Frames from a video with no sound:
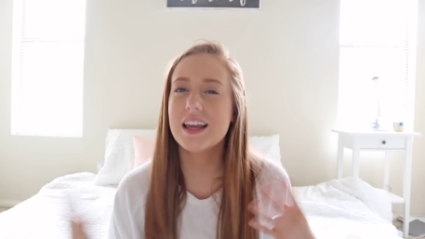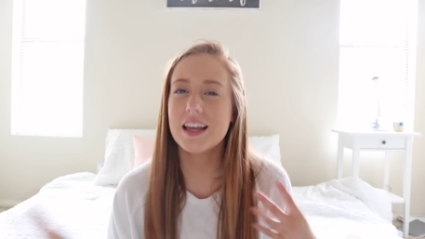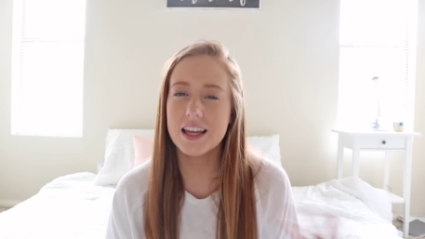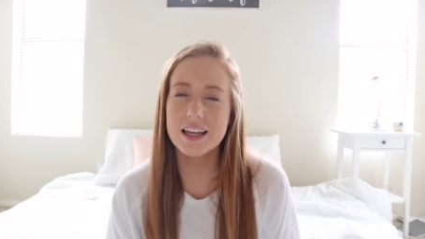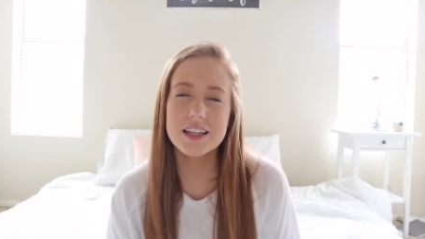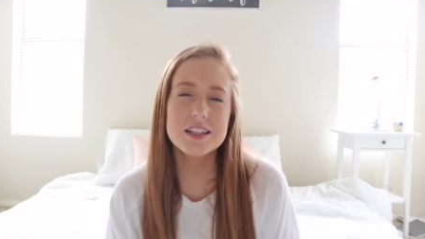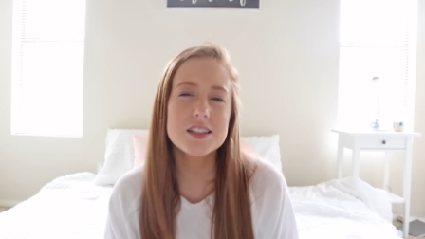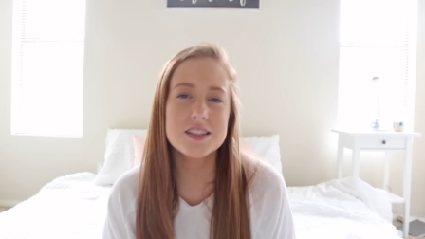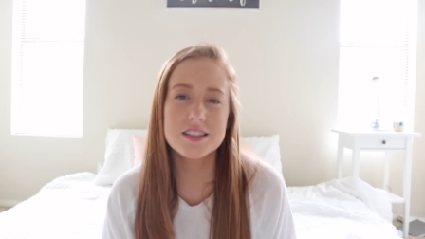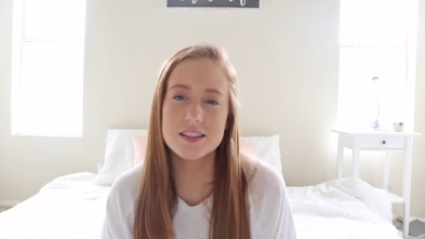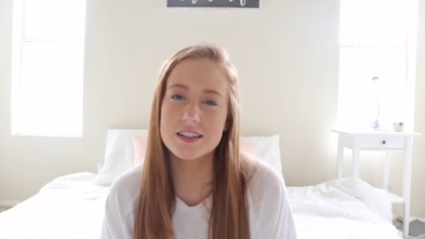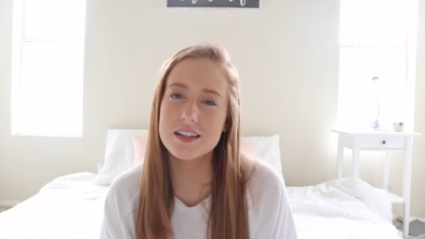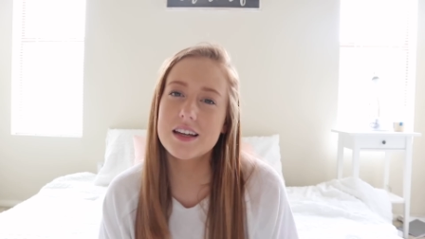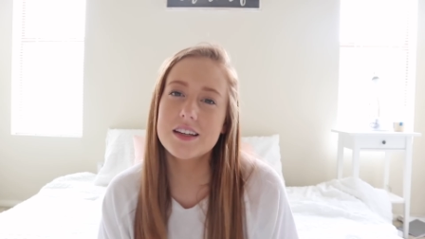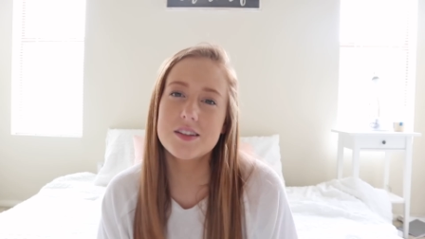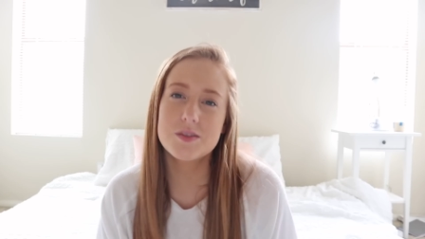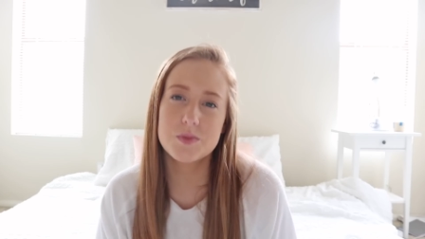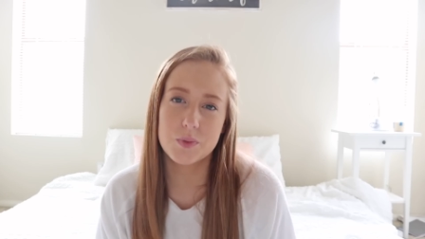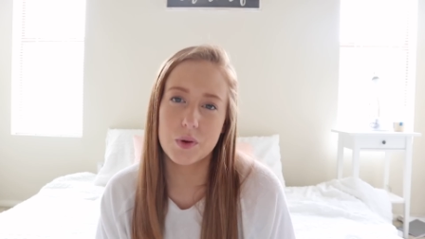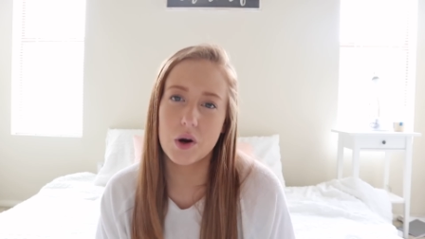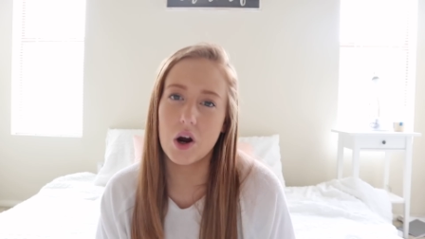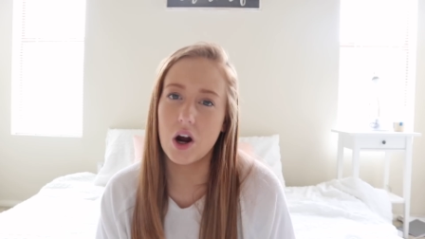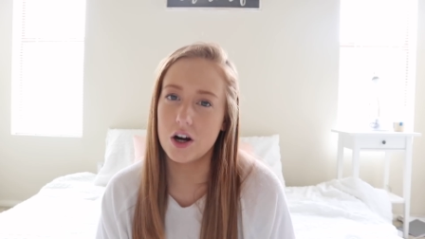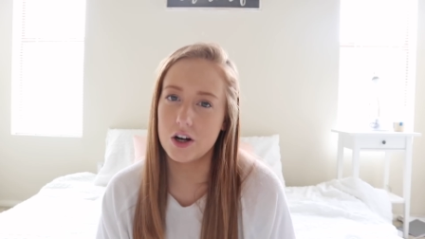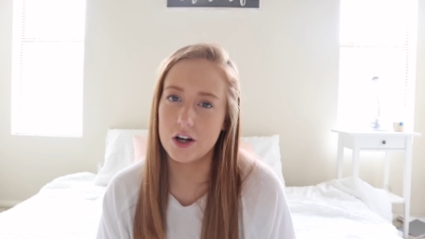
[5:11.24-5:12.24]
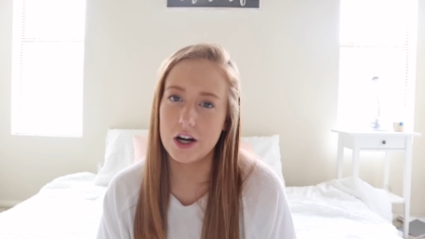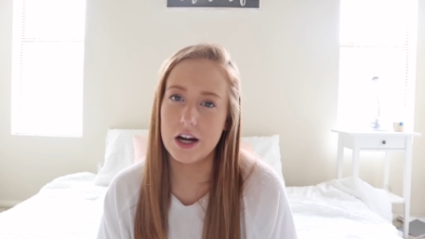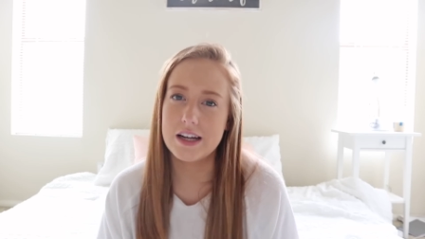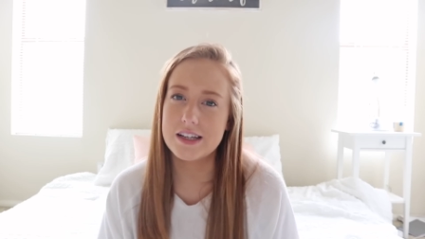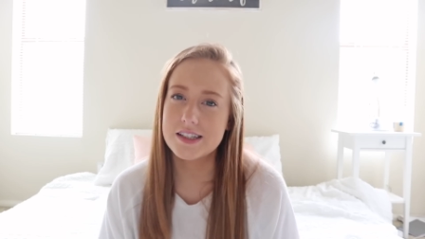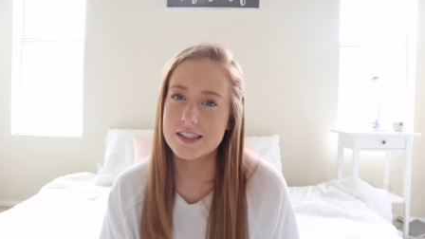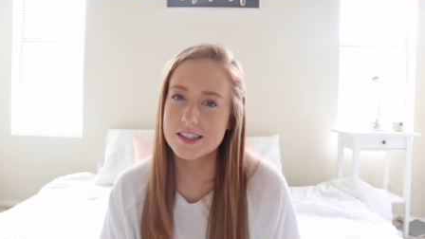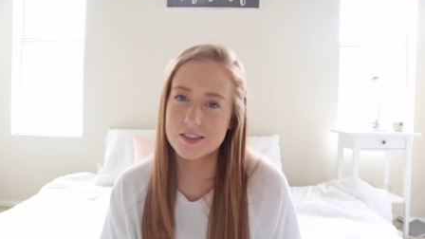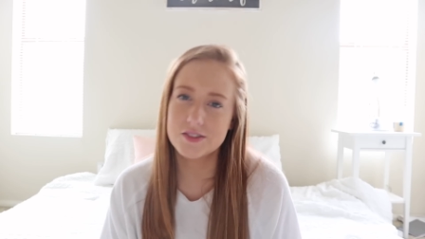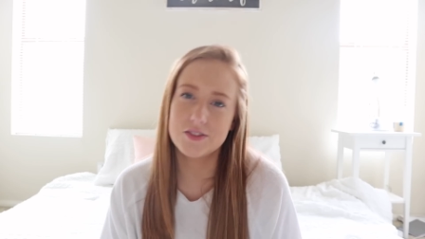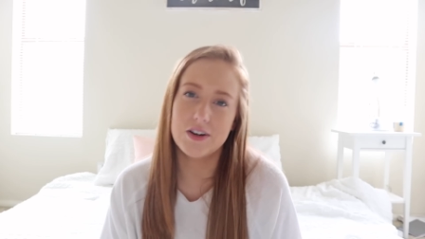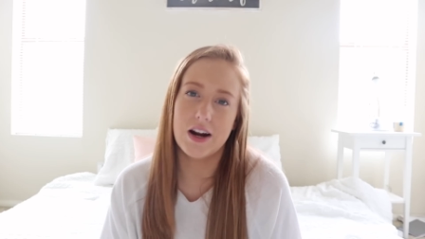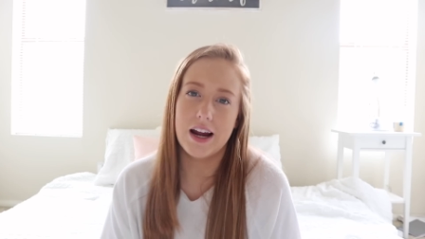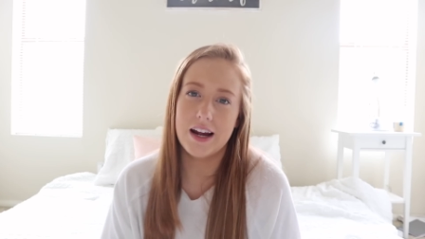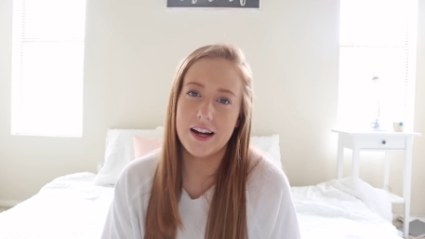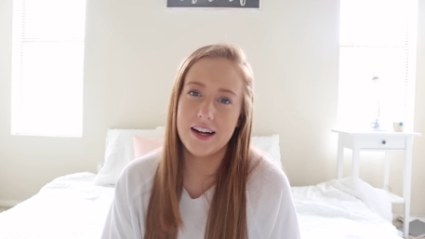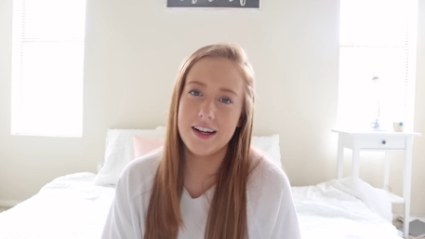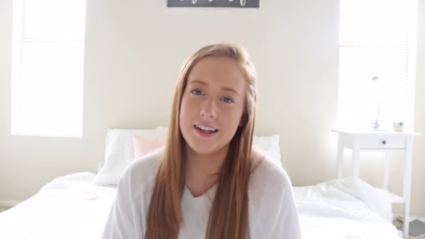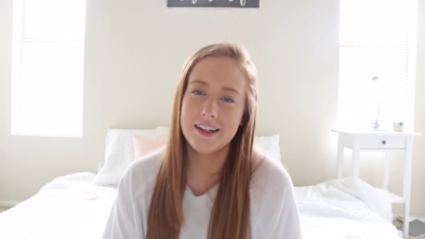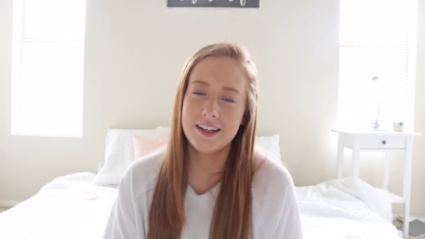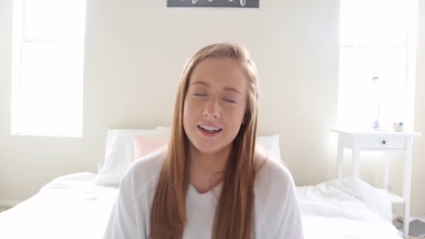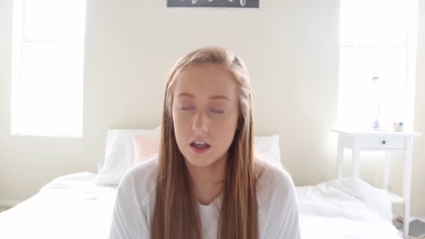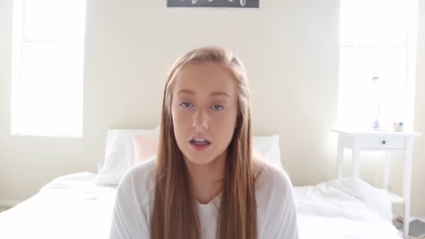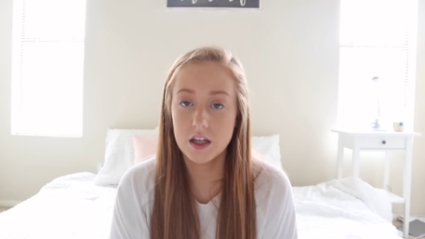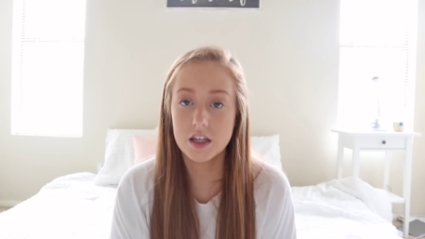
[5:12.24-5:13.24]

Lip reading: it's progress, right?